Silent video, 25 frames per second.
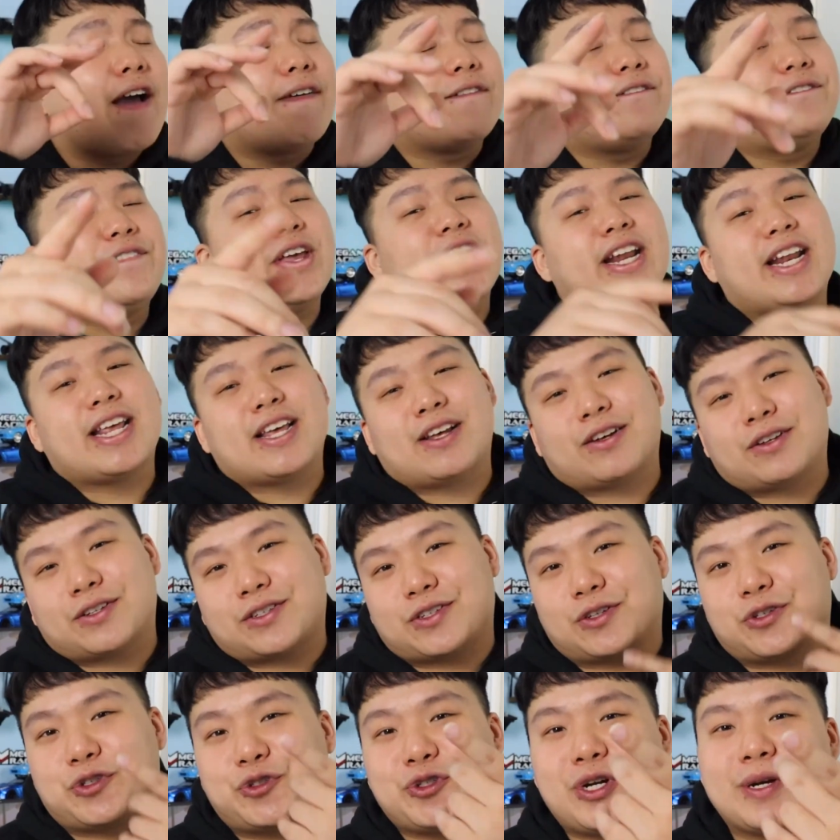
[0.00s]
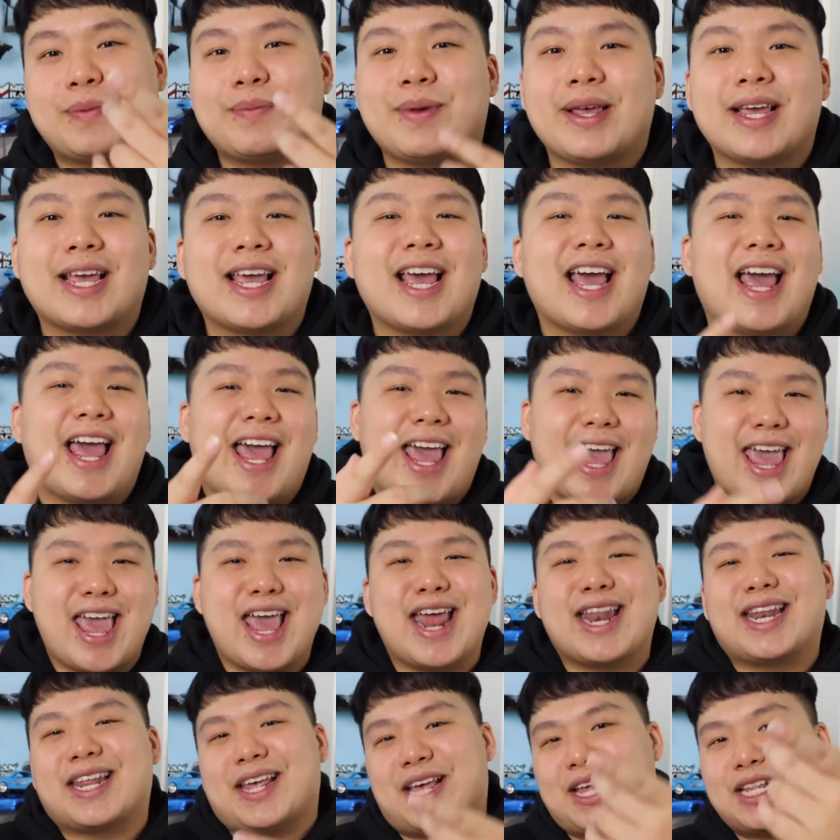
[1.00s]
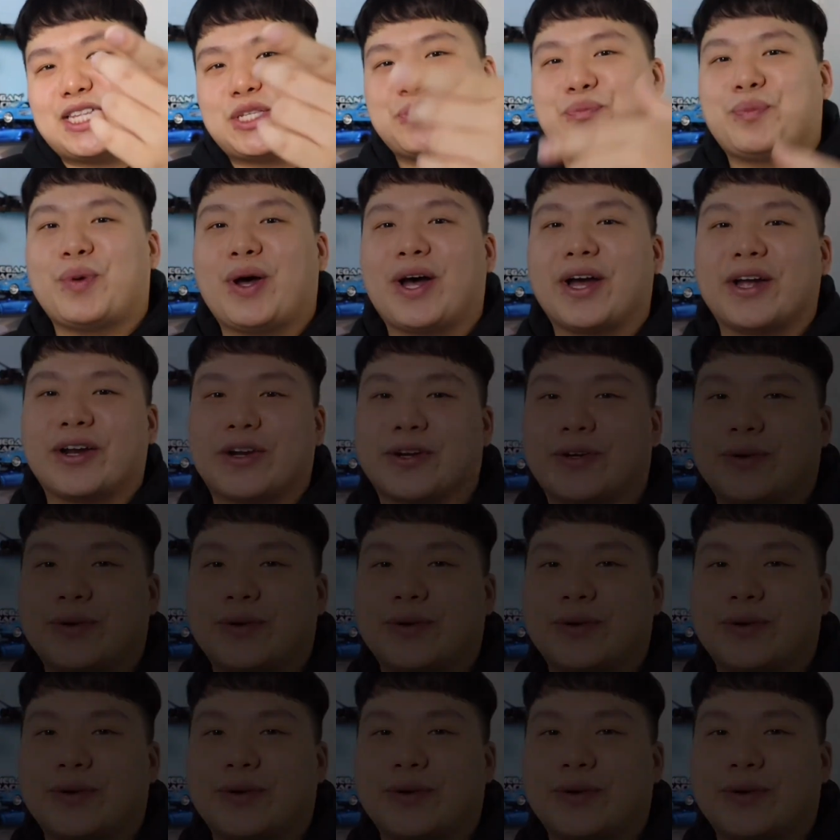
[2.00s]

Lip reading: video. So dream big and inspire.